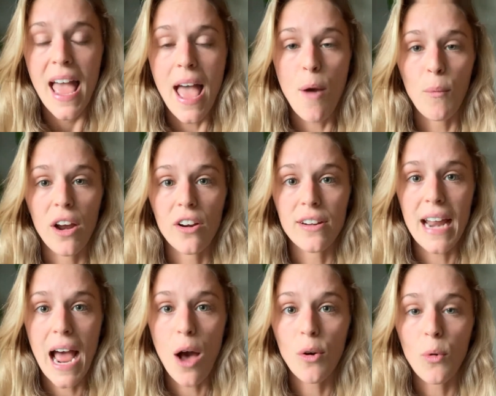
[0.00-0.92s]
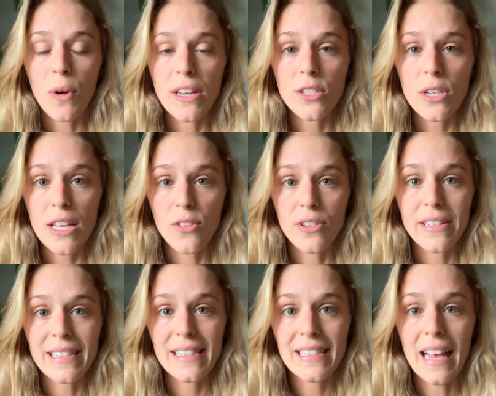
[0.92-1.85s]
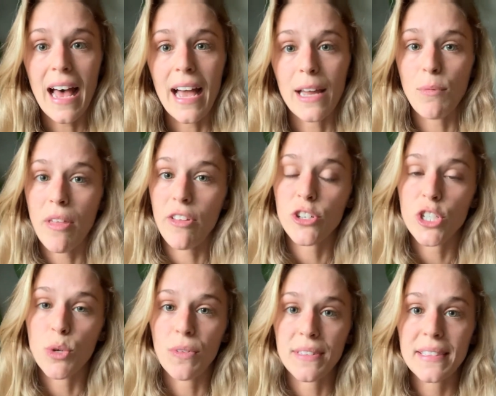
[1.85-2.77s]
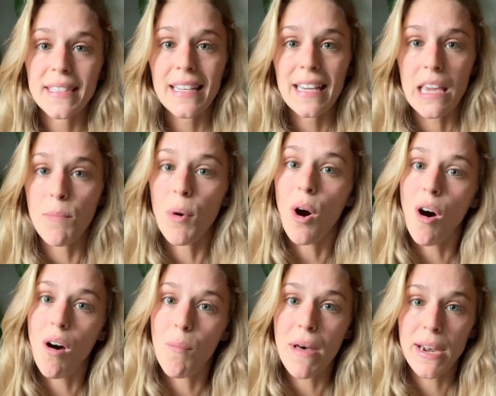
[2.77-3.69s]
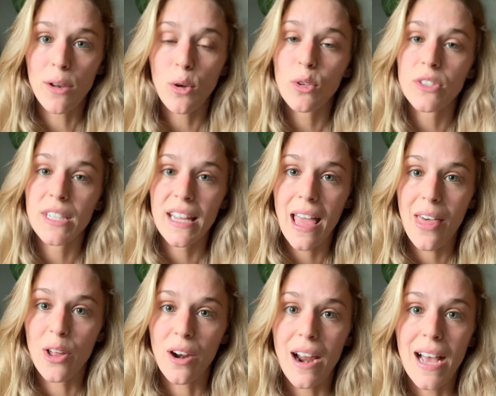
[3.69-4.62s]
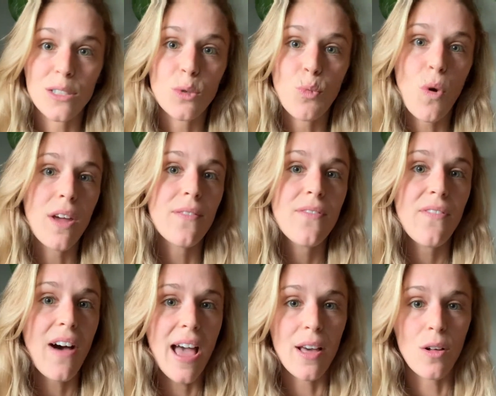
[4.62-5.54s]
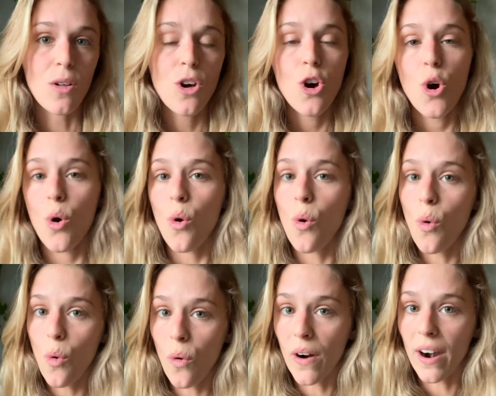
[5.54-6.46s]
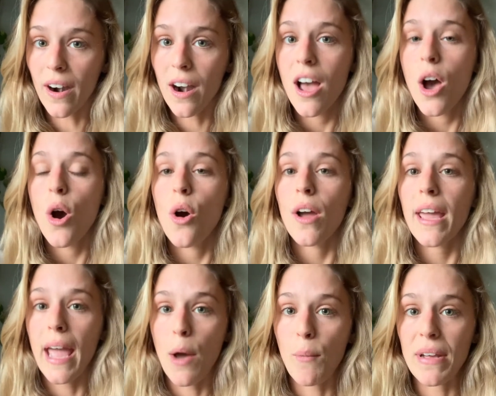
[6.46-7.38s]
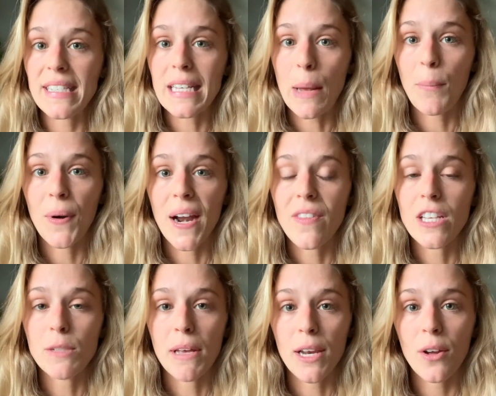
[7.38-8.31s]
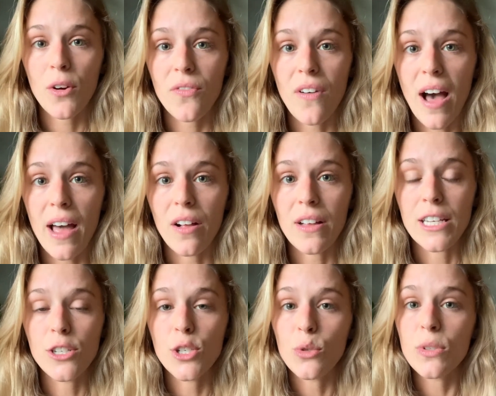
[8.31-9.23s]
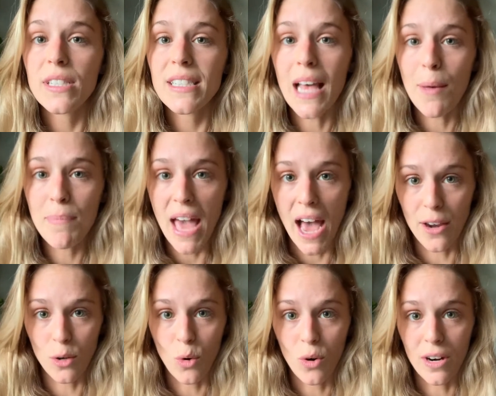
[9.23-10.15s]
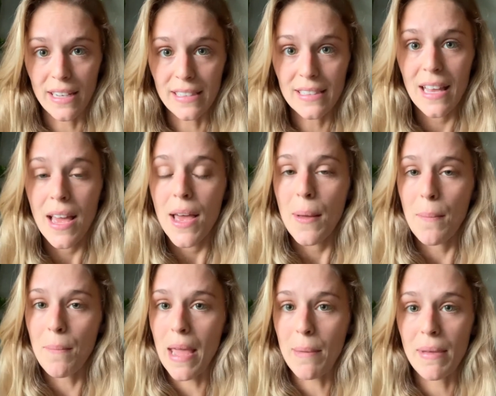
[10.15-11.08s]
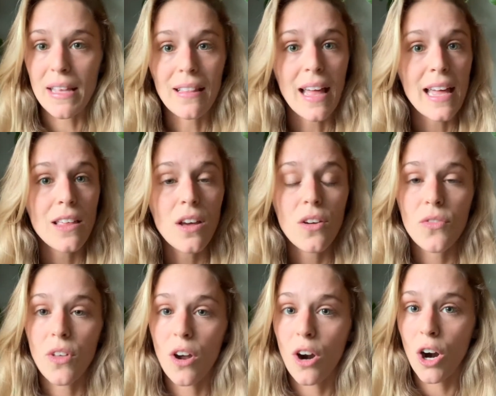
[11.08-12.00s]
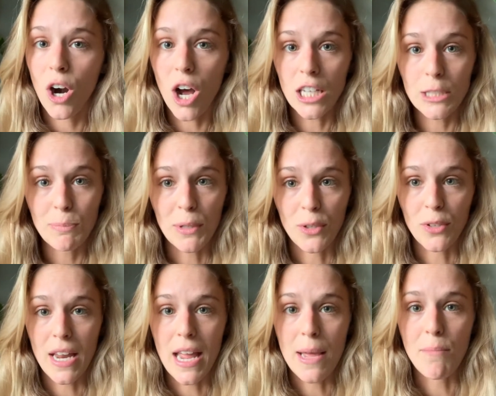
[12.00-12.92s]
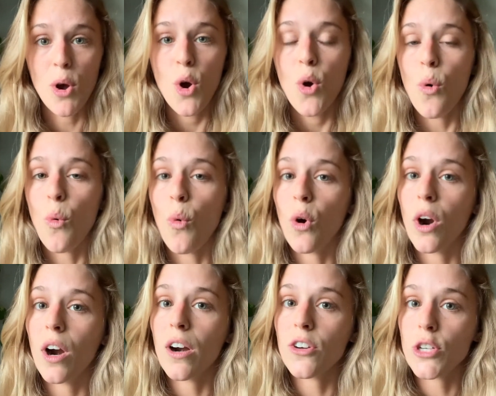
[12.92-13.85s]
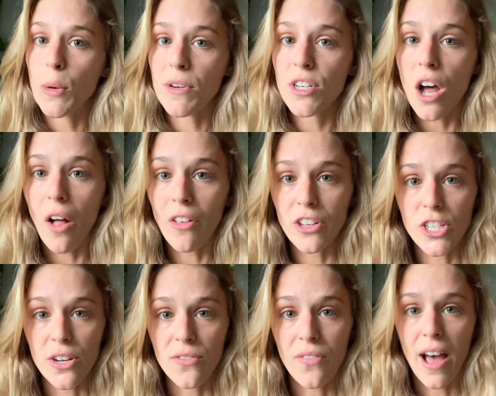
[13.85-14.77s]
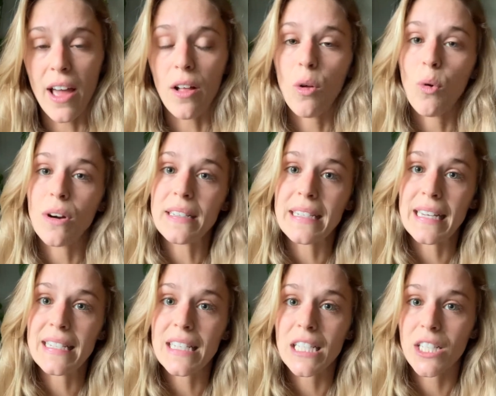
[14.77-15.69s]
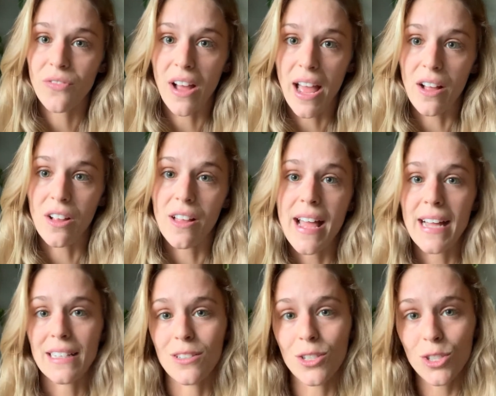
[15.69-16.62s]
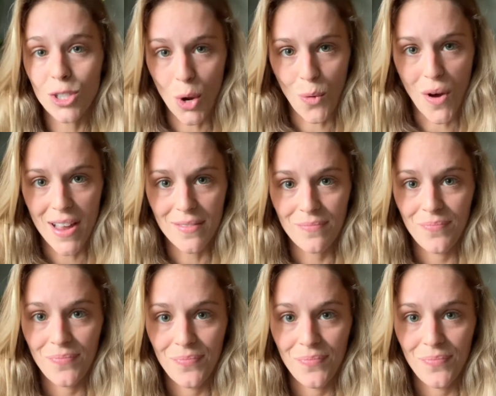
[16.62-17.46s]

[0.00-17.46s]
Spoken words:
and we are now going to either decide whether she wants to keep all medical together as one file, or can we separate this medical file into subcategories, maybe like her hospital name, or dermatology file, or dentist file, and so on.